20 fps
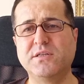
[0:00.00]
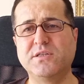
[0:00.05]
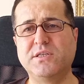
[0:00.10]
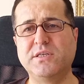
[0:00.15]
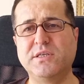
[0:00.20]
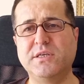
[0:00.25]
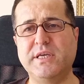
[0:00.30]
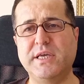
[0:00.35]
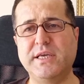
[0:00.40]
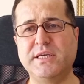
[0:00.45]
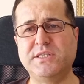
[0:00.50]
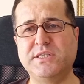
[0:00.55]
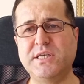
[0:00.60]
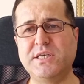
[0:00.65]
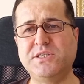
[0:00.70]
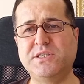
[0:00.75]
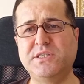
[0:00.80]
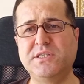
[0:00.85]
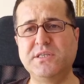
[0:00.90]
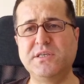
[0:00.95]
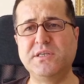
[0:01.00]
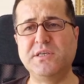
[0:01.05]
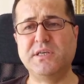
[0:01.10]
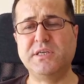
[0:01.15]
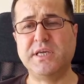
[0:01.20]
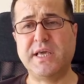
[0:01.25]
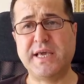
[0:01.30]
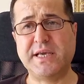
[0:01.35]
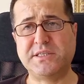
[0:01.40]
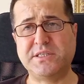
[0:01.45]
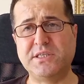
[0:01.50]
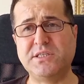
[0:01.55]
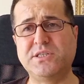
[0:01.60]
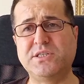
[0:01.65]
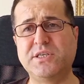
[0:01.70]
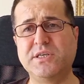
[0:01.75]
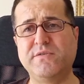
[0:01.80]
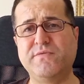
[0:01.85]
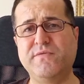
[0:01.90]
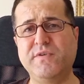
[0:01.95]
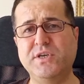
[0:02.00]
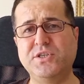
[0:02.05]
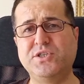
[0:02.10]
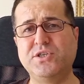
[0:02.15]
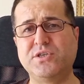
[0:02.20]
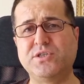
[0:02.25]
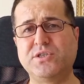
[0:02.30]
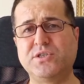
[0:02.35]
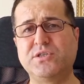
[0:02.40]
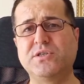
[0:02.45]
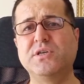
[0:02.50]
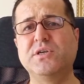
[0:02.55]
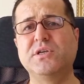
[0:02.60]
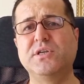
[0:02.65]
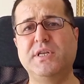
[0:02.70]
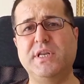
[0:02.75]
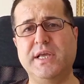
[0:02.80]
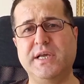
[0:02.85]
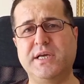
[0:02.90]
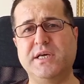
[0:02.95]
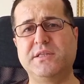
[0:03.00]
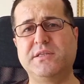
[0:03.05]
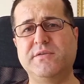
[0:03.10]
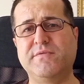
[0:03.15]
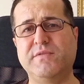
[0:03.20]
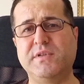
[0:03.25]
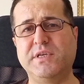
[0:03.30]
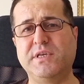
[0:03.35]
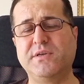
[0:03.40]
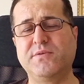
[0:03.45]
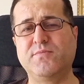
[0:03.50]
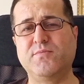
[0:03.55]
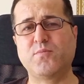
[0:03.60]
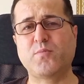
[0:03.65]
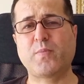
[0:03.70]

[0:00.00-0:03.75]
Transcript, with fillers: the existing, existing features negatively.